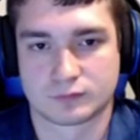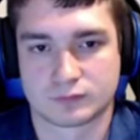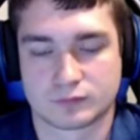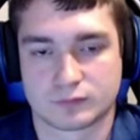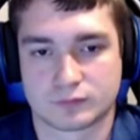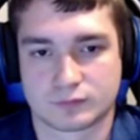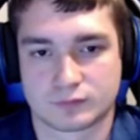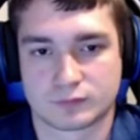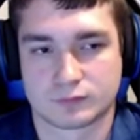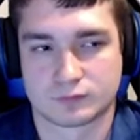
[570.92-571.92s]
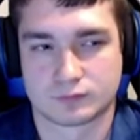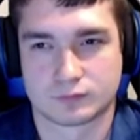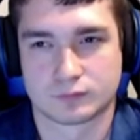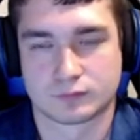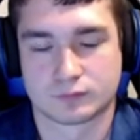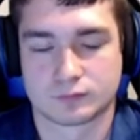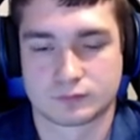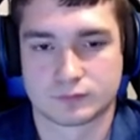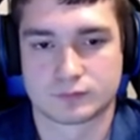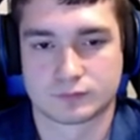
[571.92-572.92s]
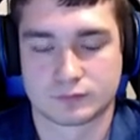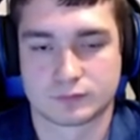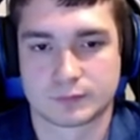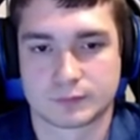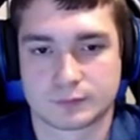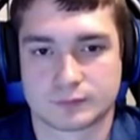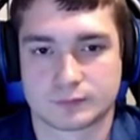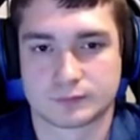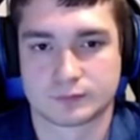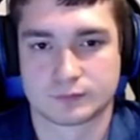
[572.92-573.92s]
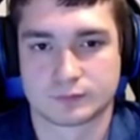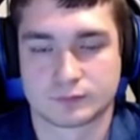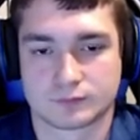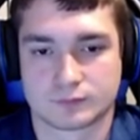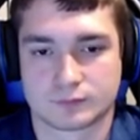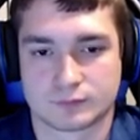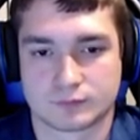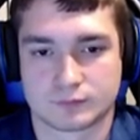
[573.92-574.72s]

The person shown says nothing.